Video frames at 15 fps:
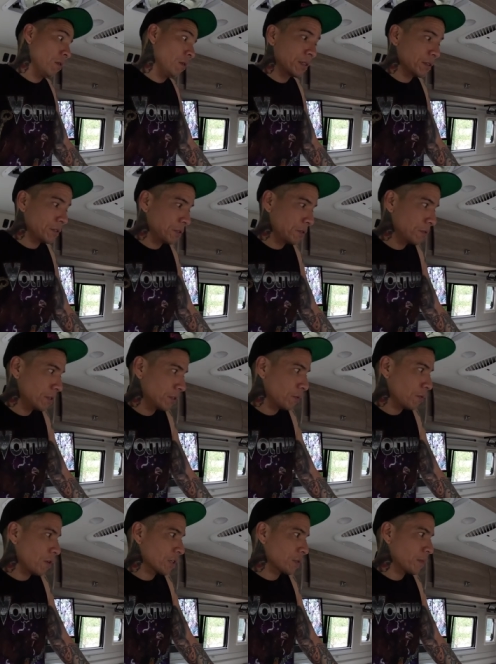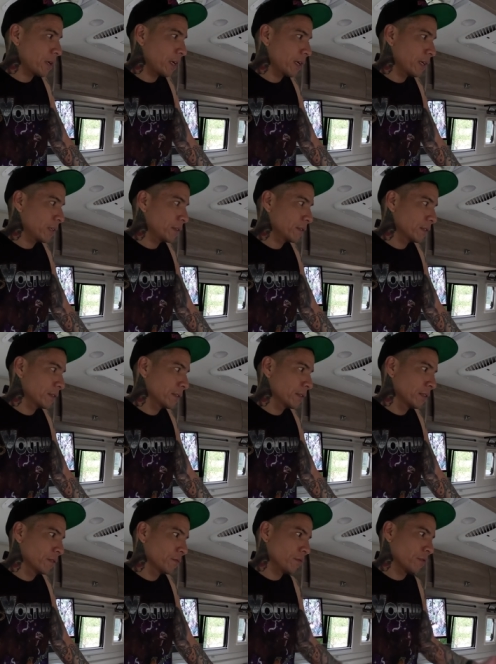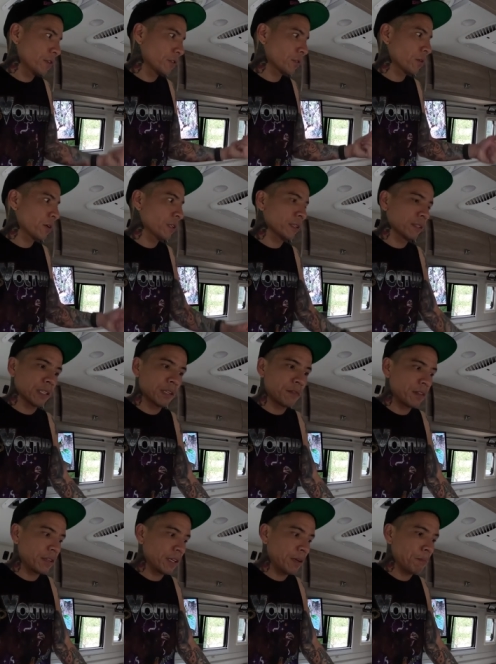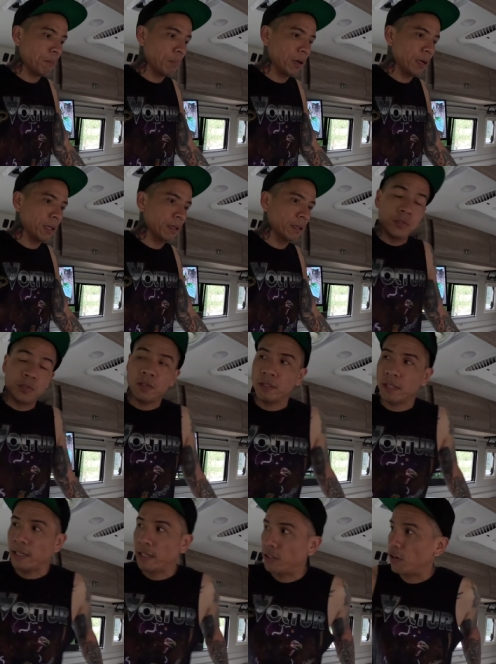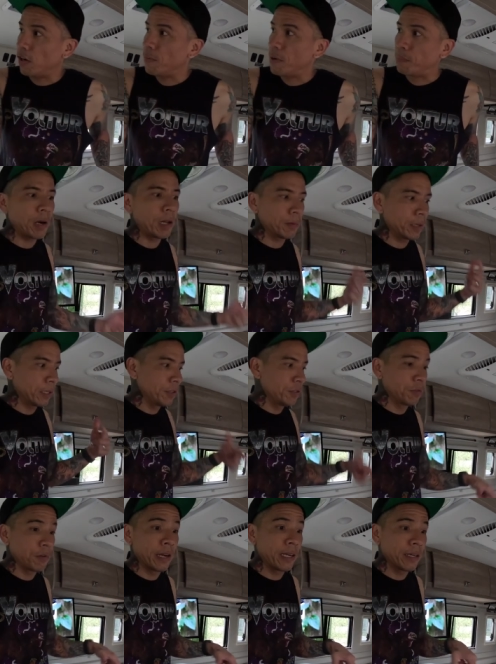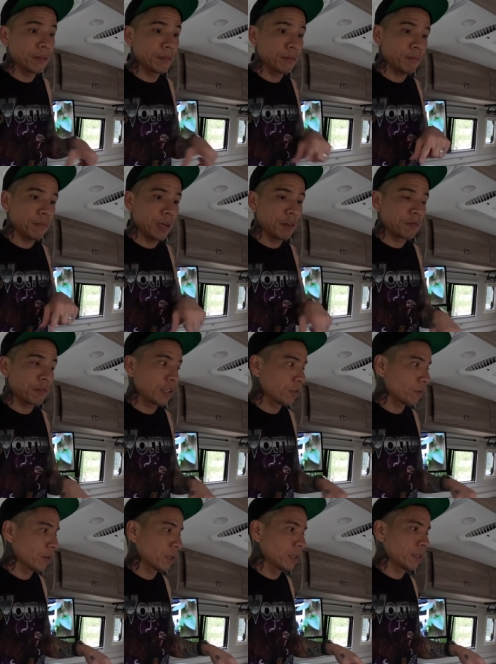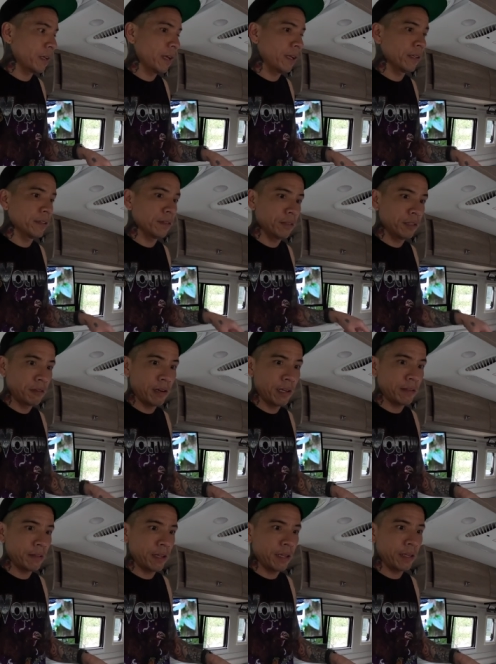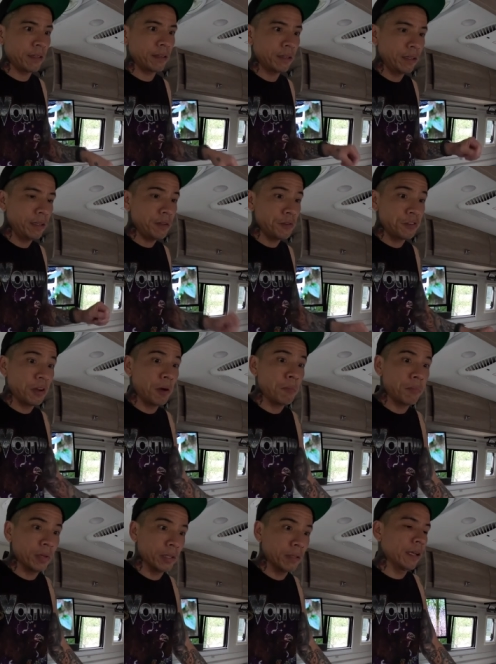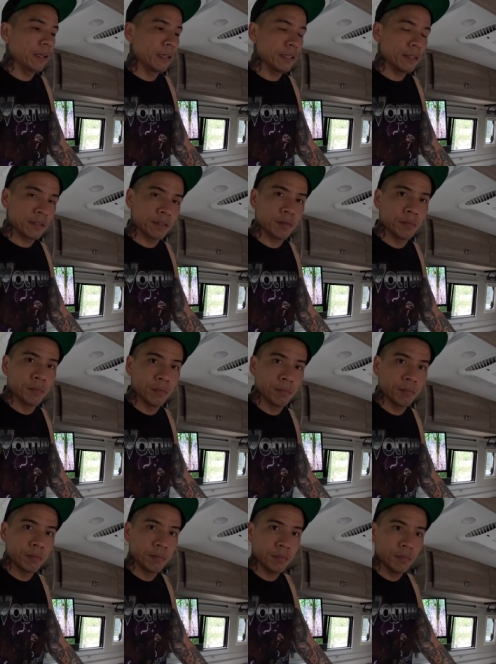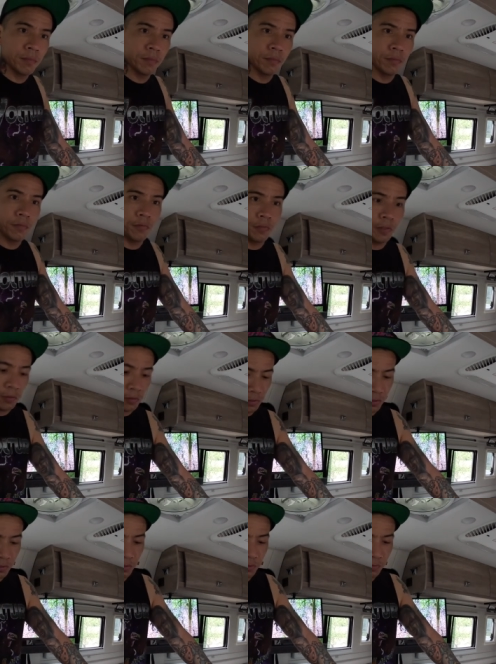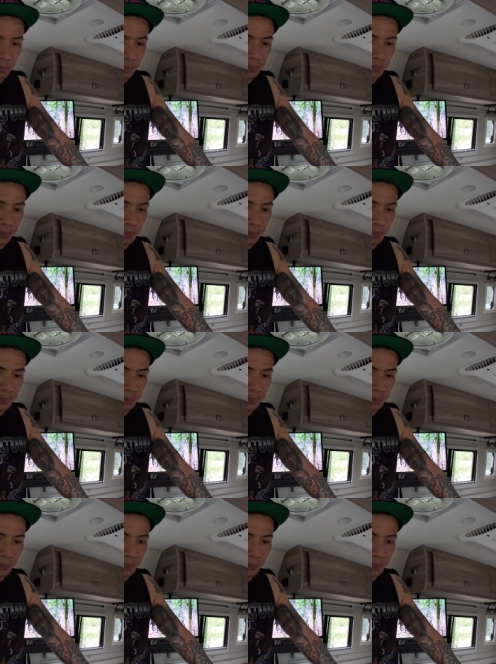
just use it to wash my hands and, and for the toilet and everything, but as soon as I get home, I'm probably gonna drain my freshwater tank into the gray tank, dump it, get some filters,